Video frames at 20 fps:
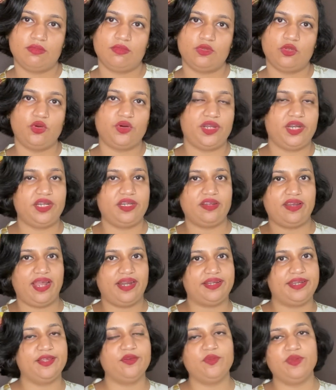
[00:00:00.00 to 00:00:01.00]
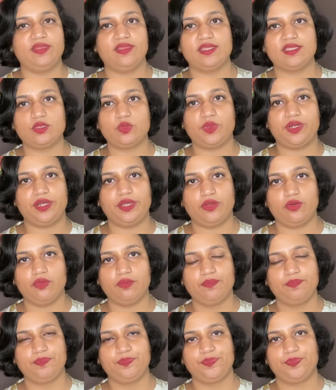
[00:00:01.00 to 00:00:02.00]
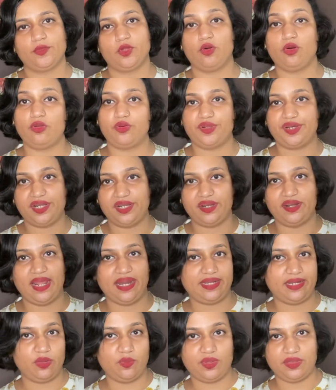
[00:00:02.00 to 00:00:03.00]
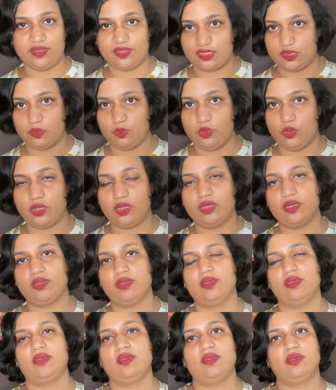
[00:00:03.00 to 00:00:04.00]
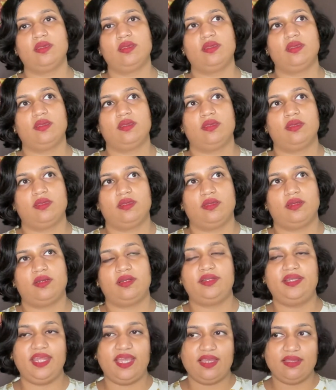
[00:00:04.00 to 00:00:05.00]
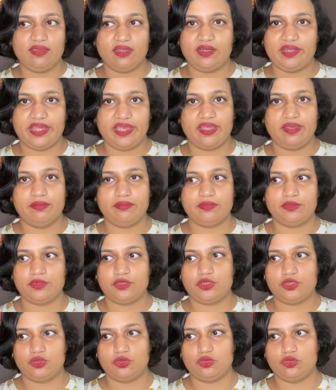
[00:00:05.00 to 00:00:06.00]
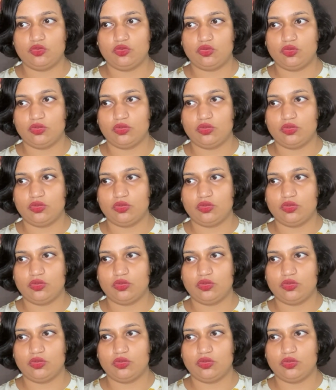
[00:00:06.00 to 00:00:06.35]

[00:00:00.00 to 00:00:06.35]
who are interacting with this video or who are interacting with this book take the time to,